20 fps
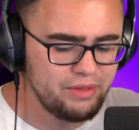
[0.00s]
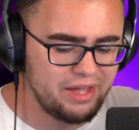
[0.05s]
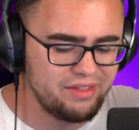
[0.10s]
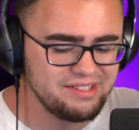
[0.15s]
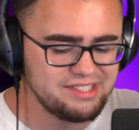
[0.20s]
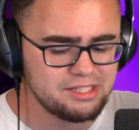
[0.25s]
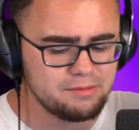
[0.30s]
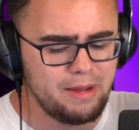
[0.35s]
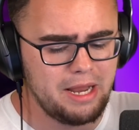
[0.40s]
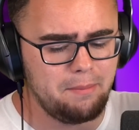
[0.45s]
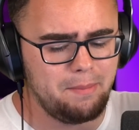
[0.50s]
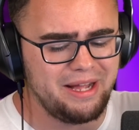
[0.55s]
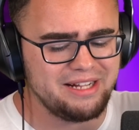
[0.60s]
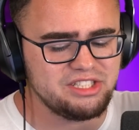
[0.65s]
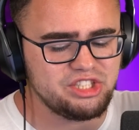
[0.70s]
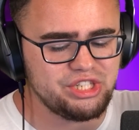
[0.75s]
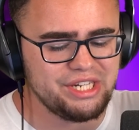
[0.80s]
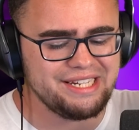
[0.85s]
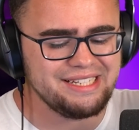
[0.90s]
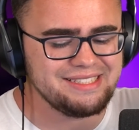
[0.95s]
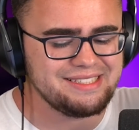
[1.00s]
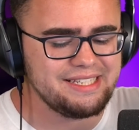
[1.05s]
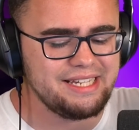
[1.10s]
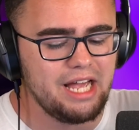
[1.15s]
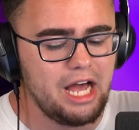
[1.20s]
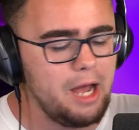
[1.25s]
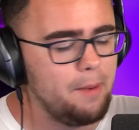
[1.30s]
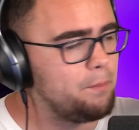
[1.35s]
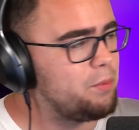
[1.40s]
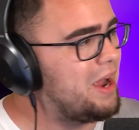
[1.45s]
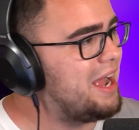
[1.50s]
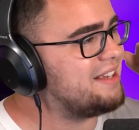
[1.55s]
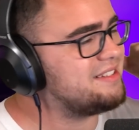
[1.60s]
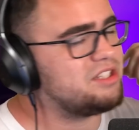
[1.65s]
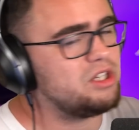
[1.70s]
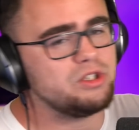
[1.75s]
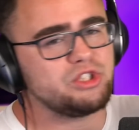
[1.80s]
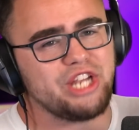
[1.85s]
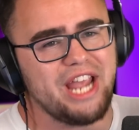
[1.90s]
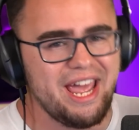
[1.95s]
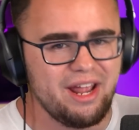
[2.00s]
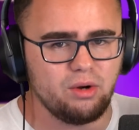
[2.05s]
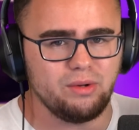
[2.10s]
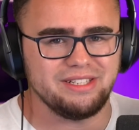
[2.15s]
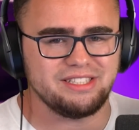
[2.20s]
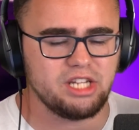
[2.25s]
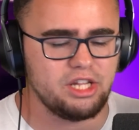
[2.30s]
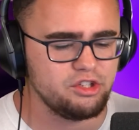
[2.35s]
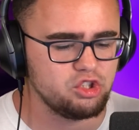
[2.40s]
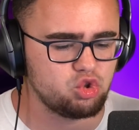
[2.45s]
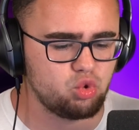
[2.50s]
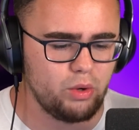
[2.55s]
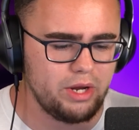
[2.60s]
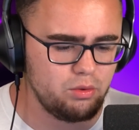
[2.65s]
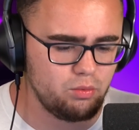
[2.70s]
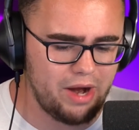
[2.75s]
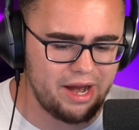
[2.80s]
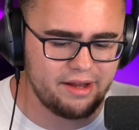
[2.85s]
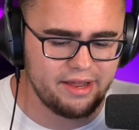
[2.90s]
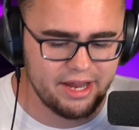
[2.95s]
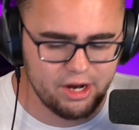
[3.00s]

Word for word: Now, this is made by GZ Uprise. Their channel is on the screen right